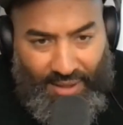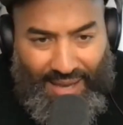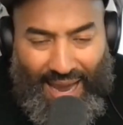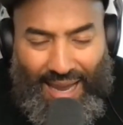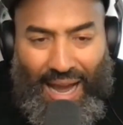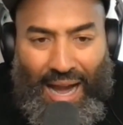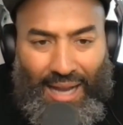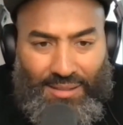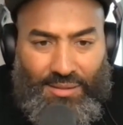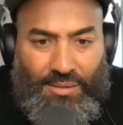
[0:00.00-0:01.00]
the
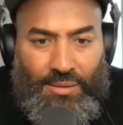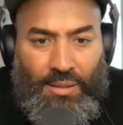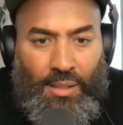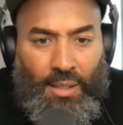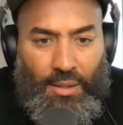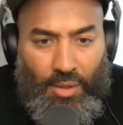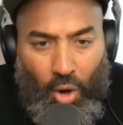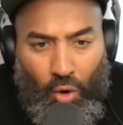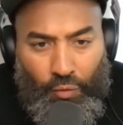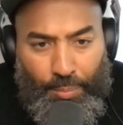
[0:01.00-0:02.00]
chaos, the
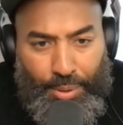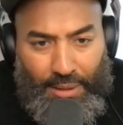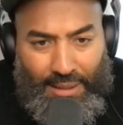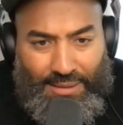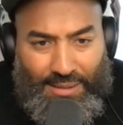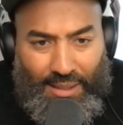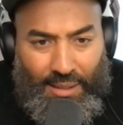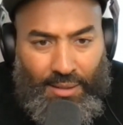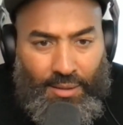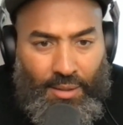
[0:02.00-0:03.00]

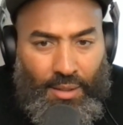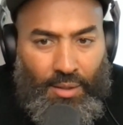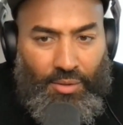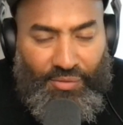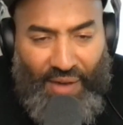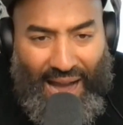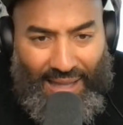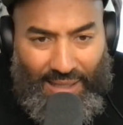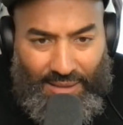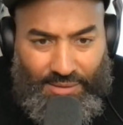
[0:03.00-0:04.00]
over-policing, the
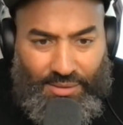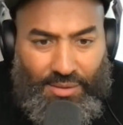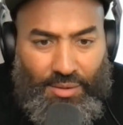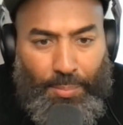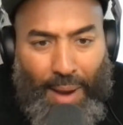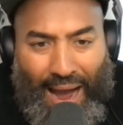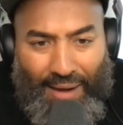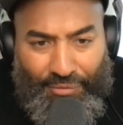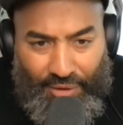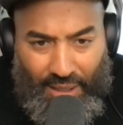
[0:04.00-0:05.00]
violence, the
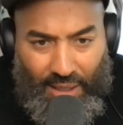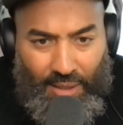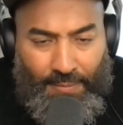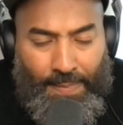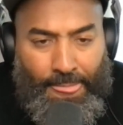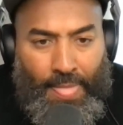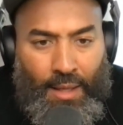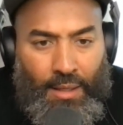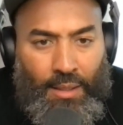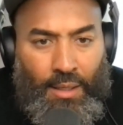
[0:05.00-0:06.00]
poverty.
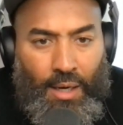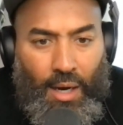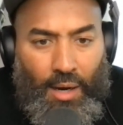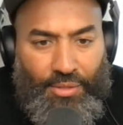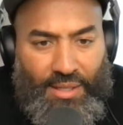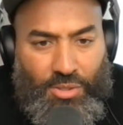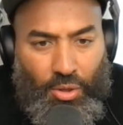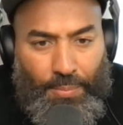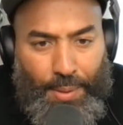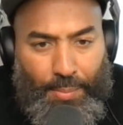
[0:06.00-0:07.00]
Mm-hmm. These
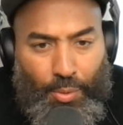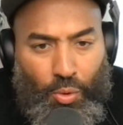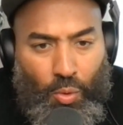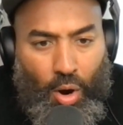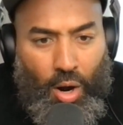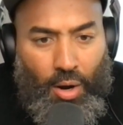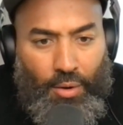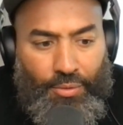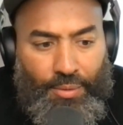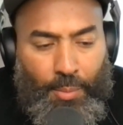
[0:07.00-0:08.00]
are the people who
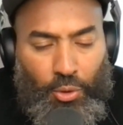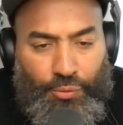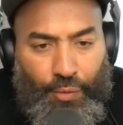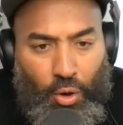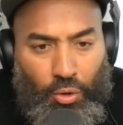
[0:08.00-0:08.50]
are the most